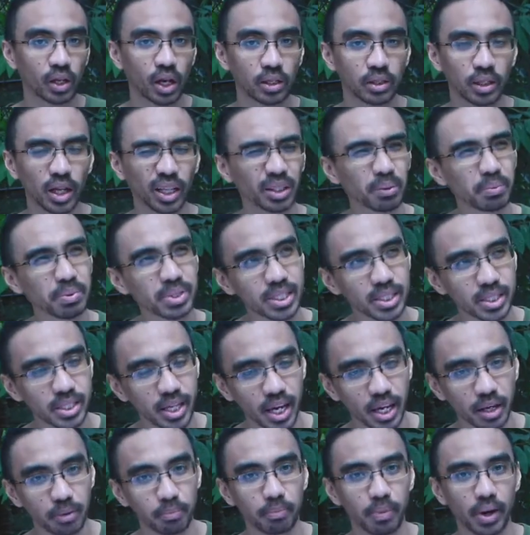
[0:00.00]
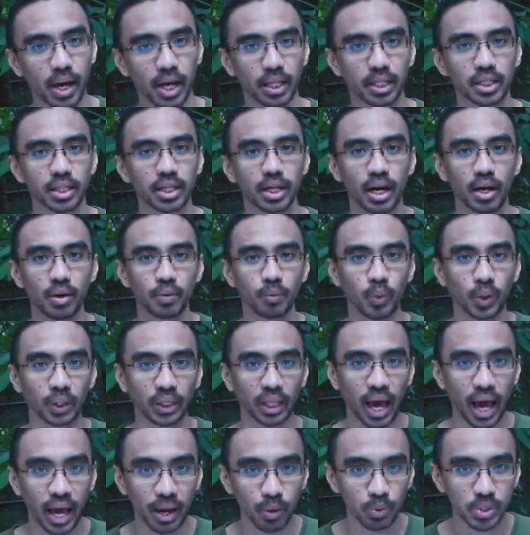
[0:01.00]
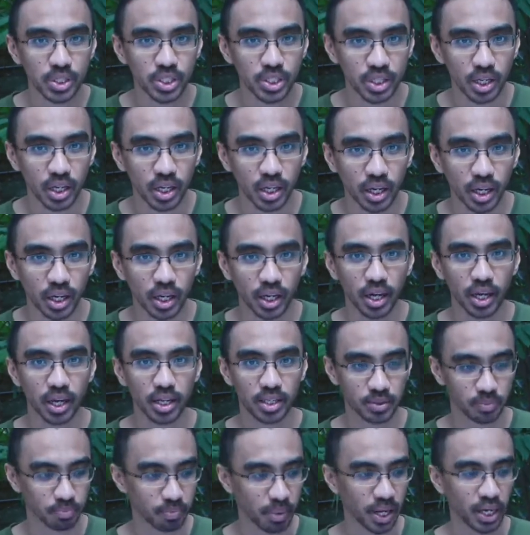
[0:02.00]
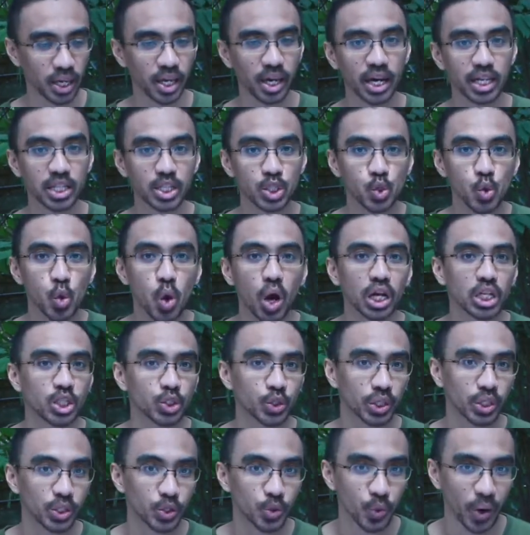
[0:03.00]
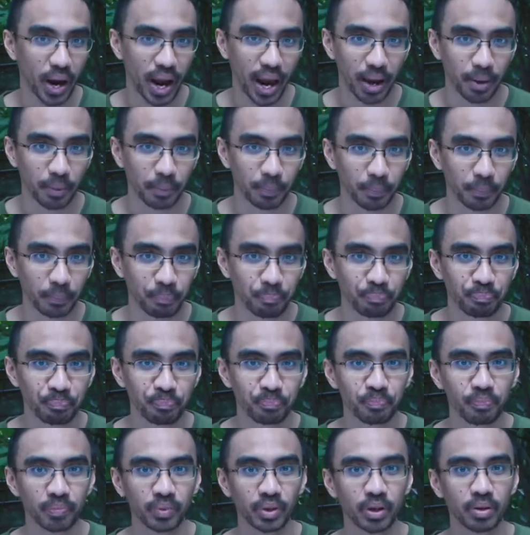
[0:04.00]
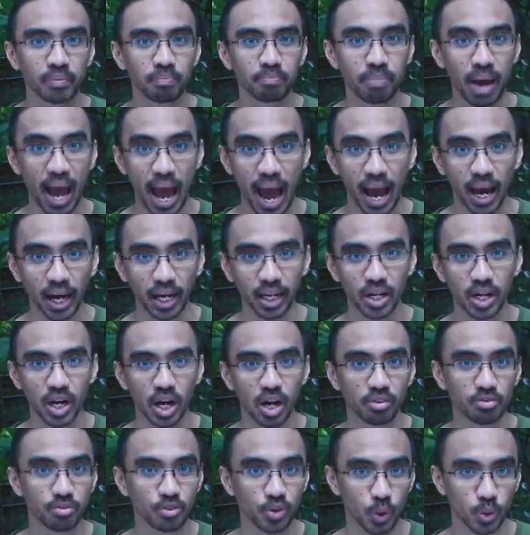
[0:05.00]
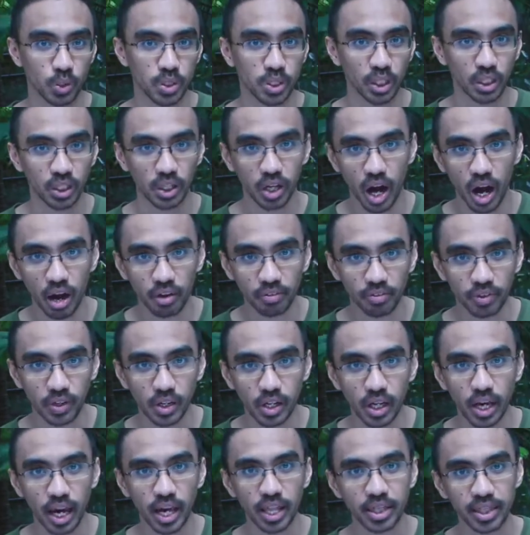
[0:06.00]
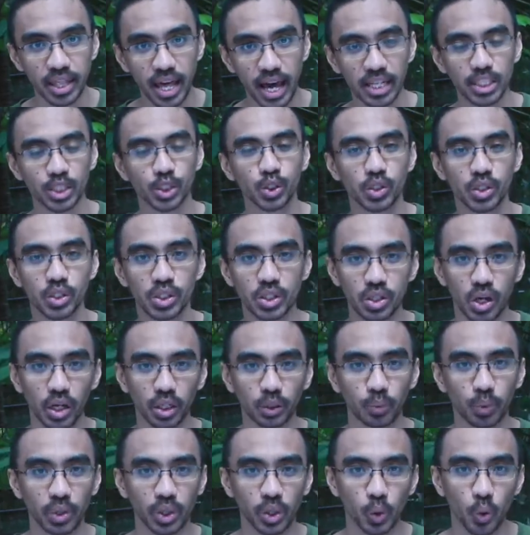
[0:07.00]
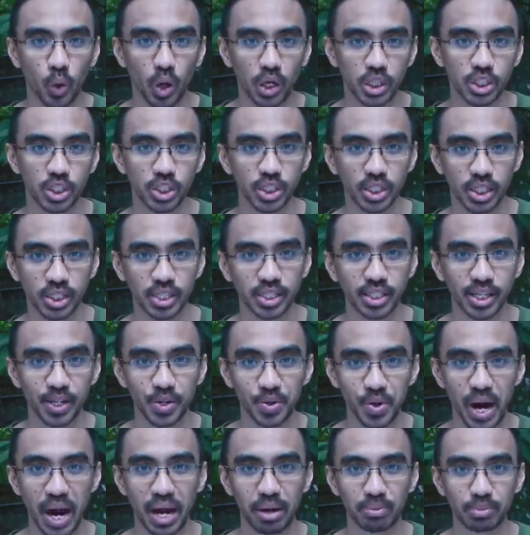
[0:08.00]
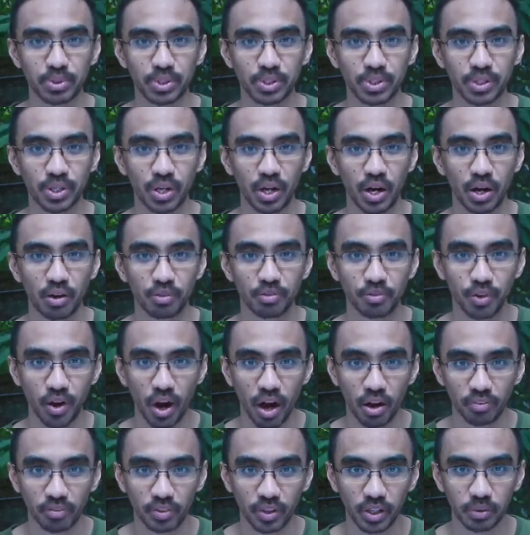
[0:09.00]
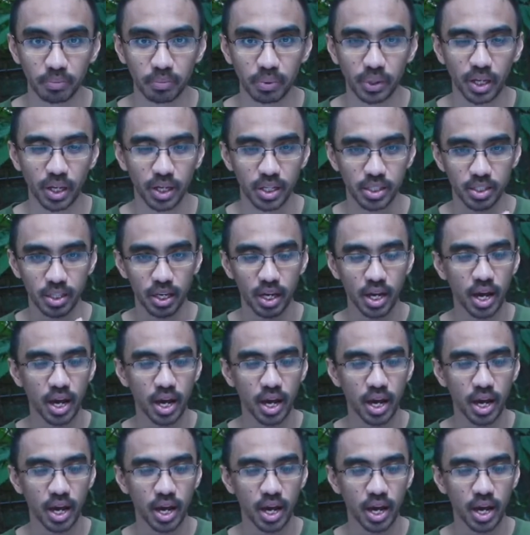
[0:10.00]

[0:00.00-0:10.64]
Not a mistake, but what I was thinking is making a 200-gram pack of roasted coffee, and that should start with 260 grams of coffee because